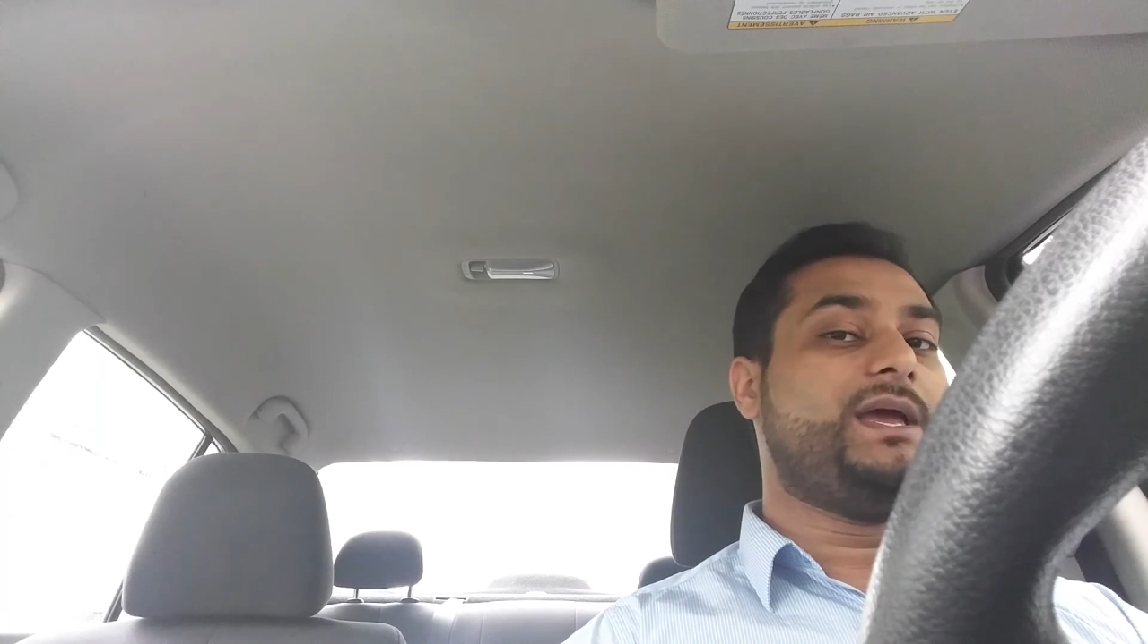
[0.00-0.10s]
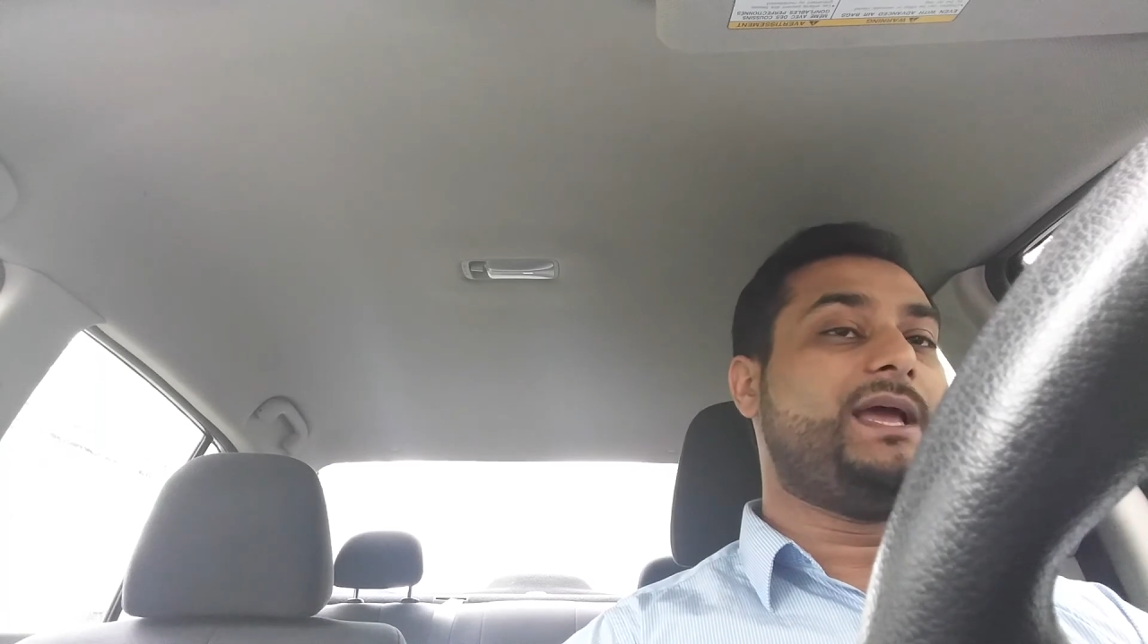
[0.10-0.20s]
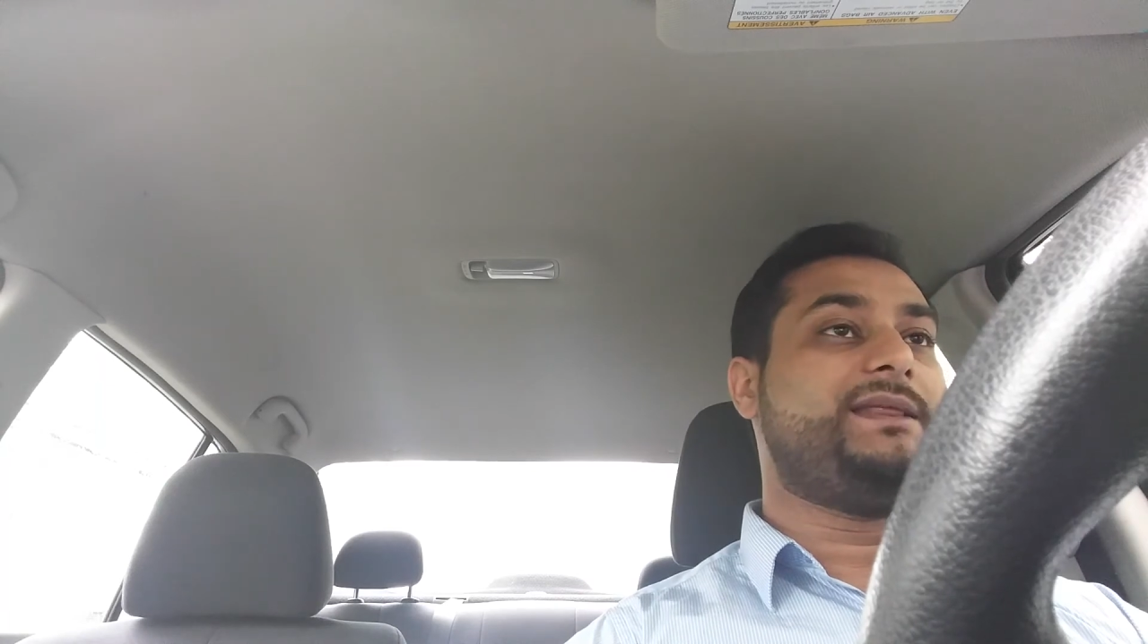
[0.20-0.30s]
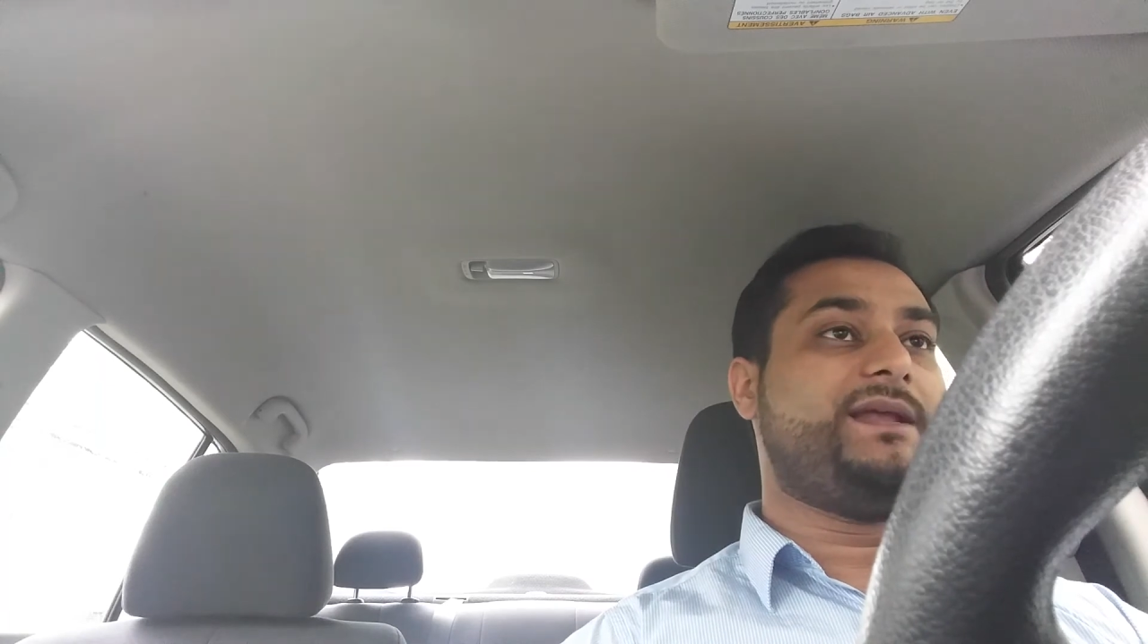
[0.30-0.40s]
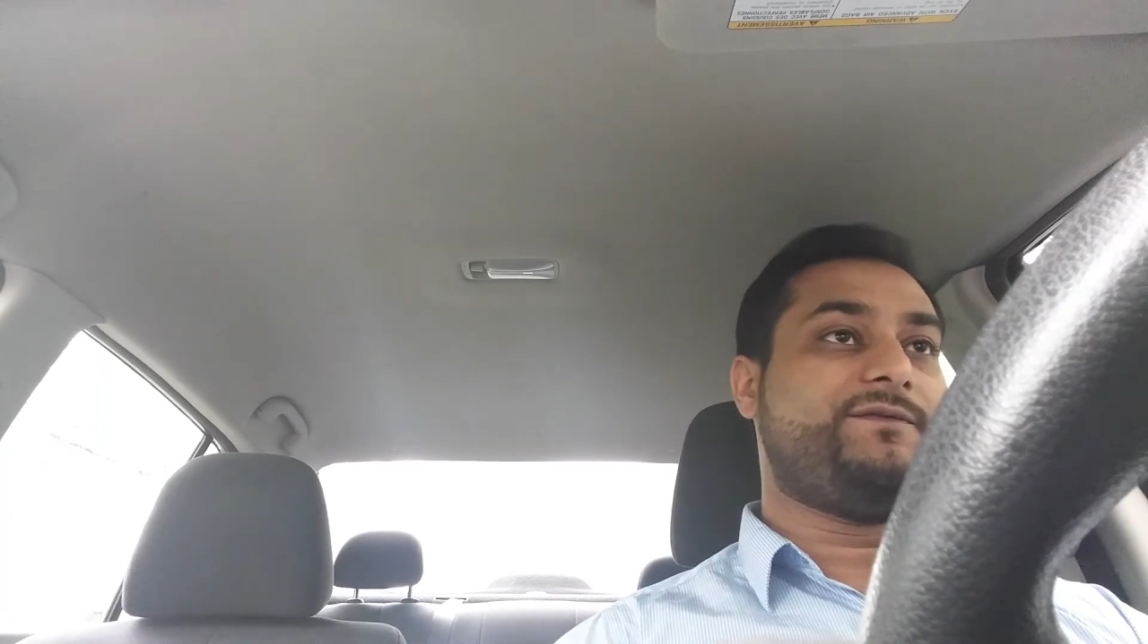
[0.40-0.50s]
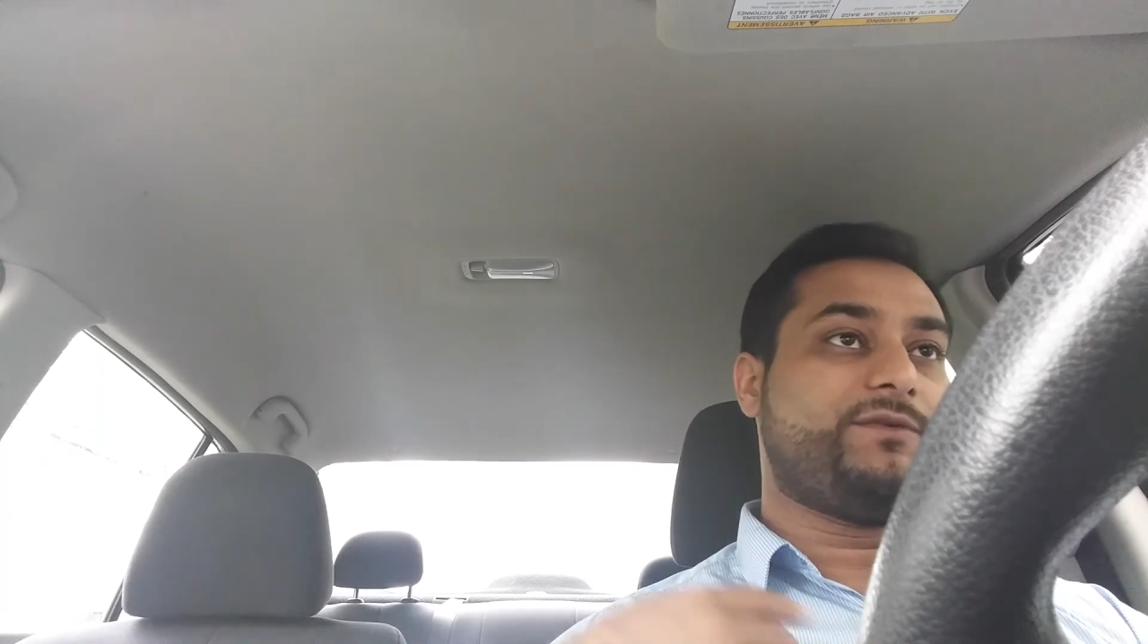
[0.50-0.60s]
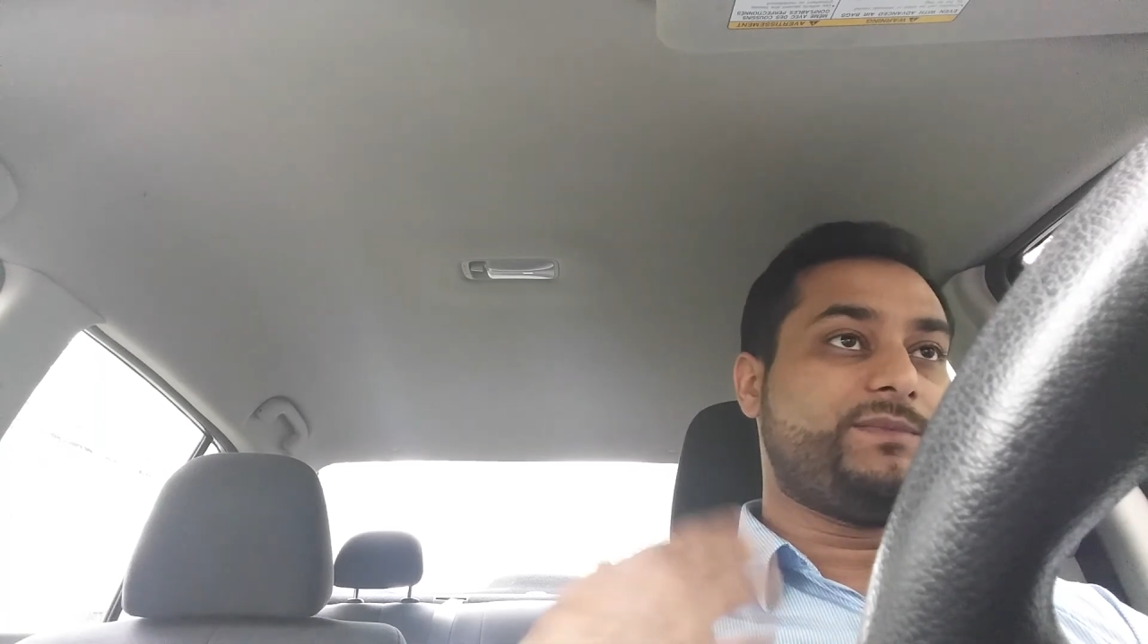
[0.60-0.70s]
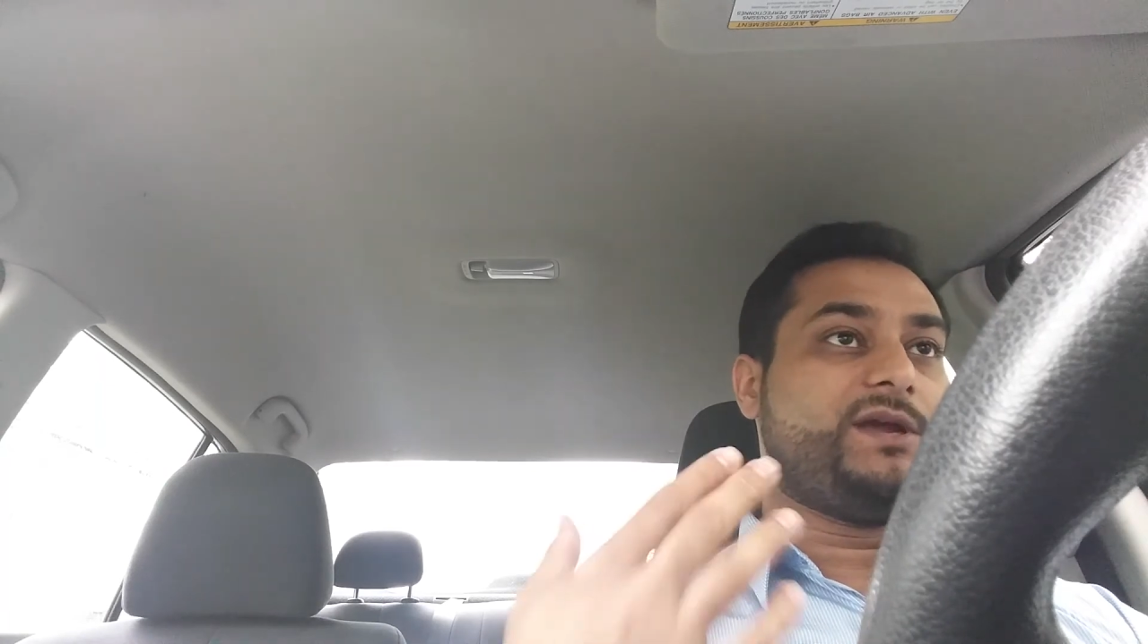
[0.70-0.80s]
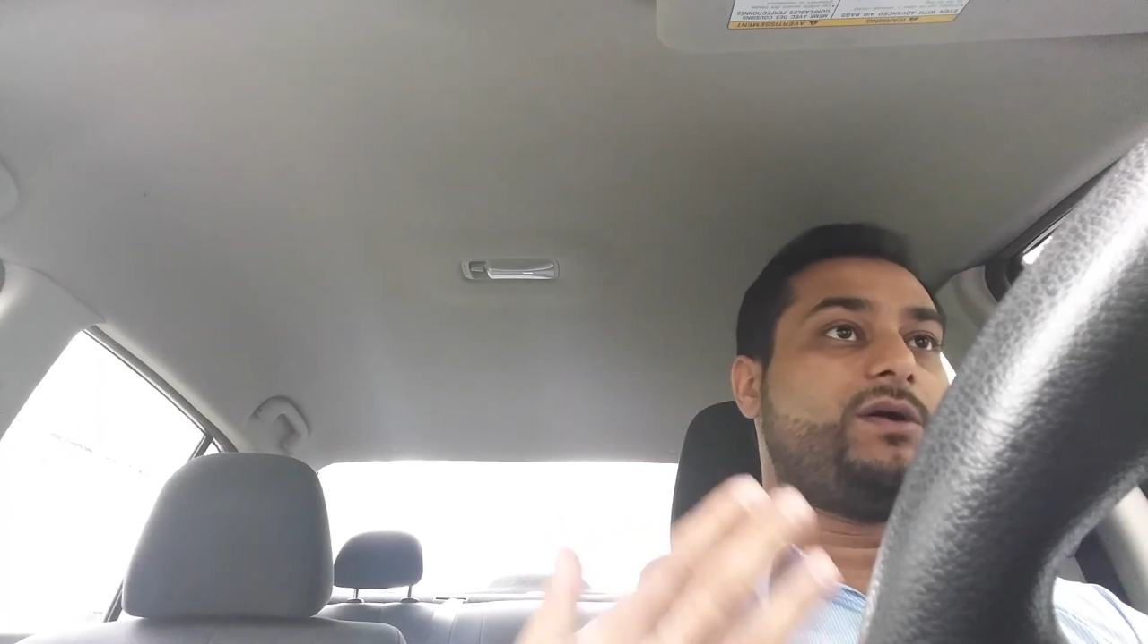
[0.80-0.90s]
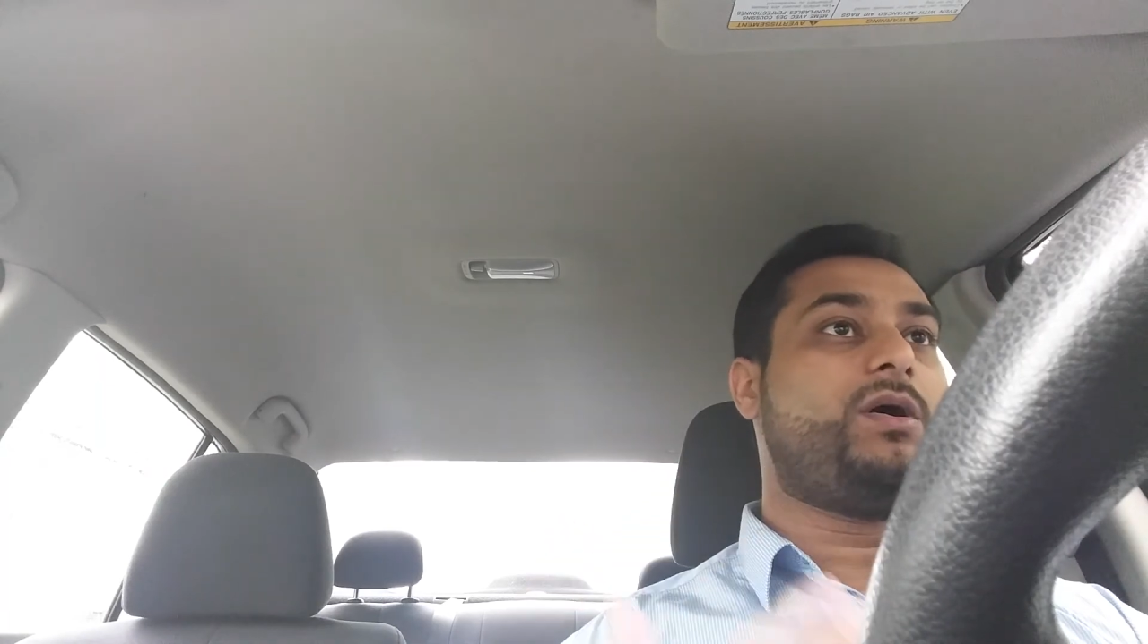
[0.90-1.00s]
And then from
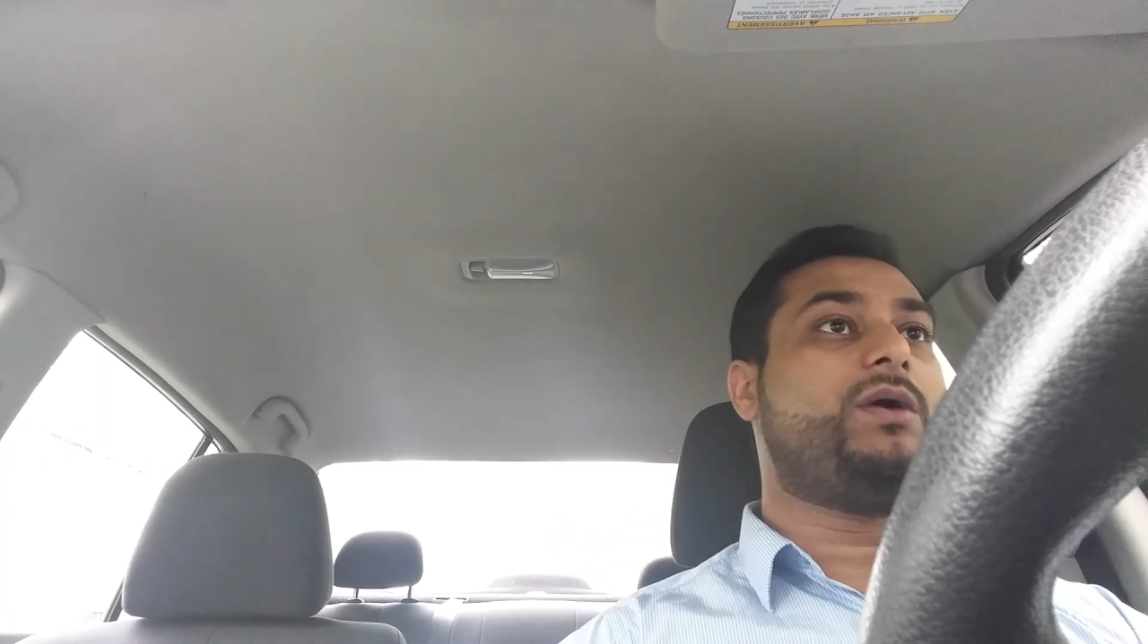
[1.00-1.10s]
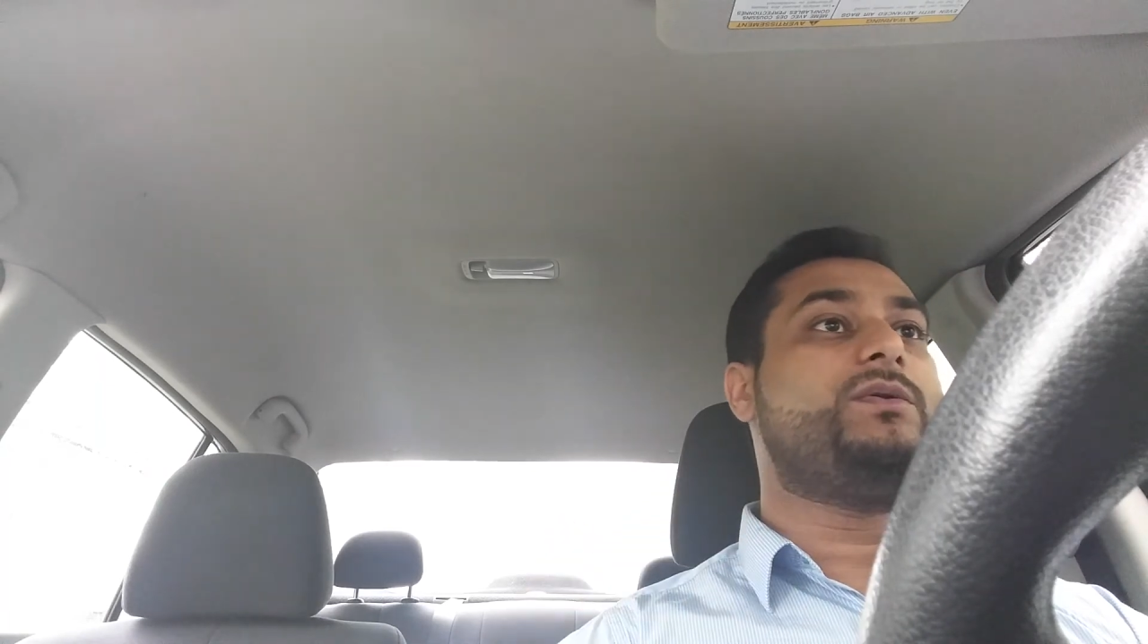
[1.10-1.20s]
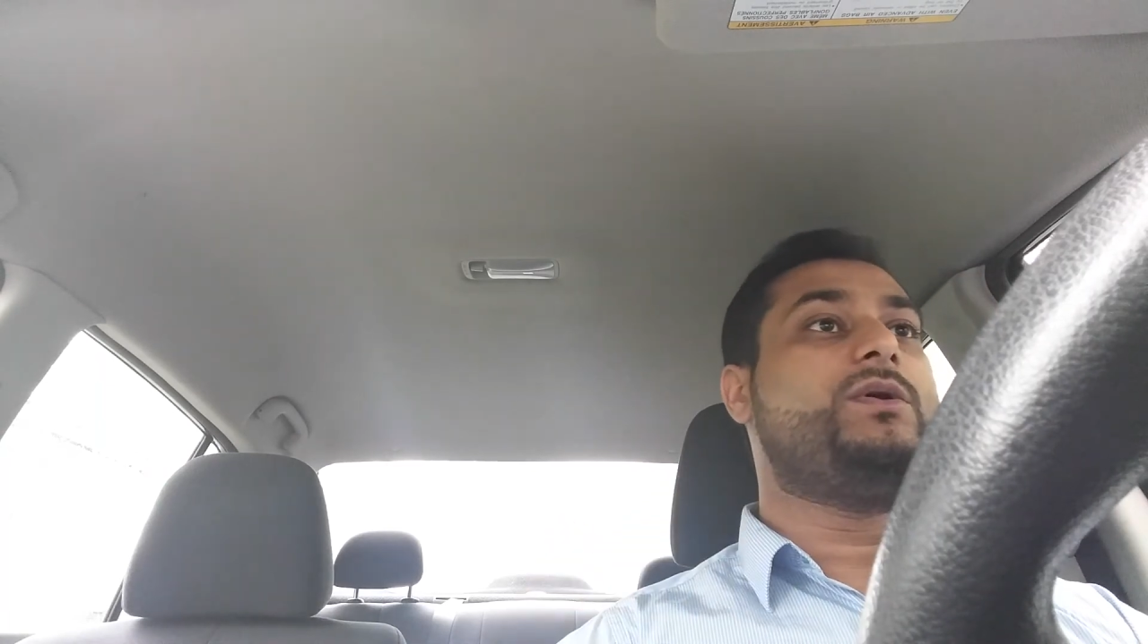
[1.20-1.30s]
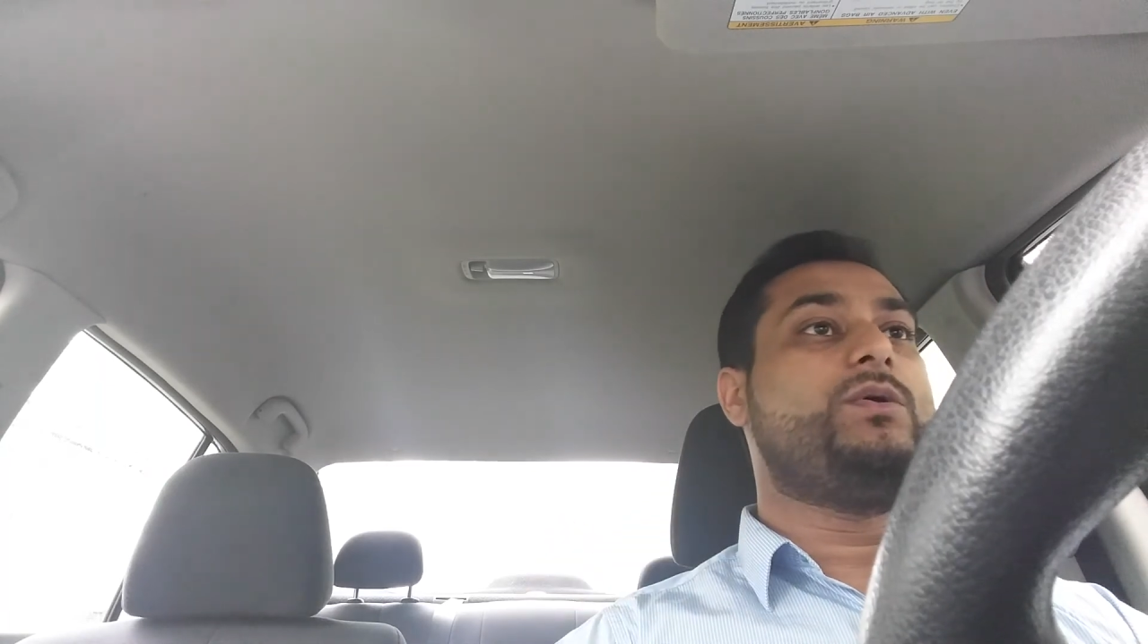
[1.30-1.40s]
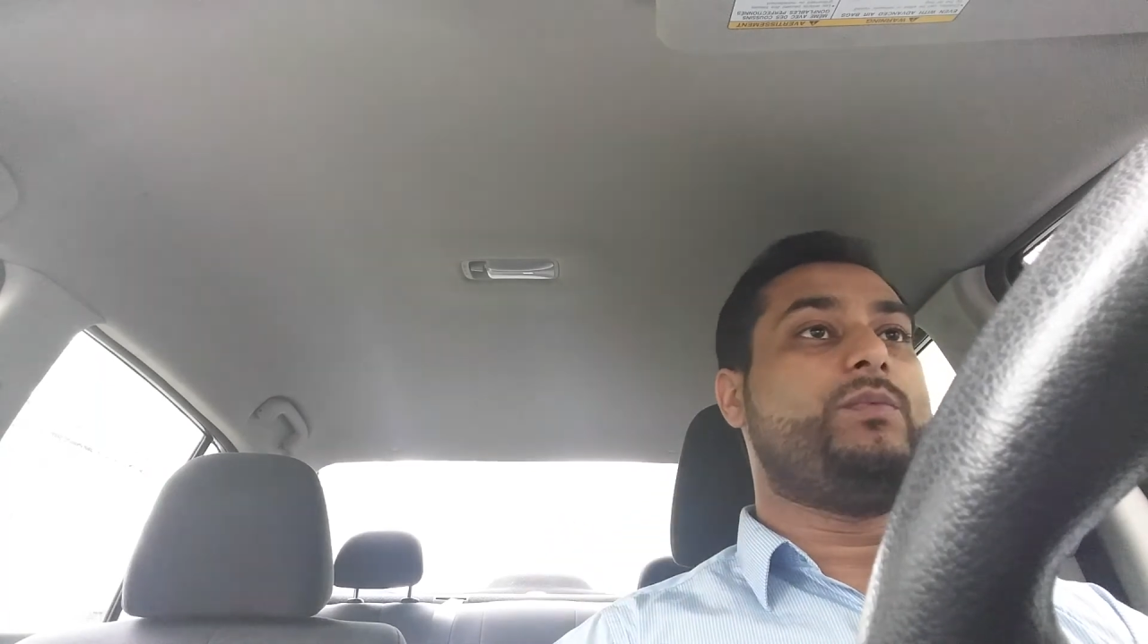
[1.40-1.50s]
there on,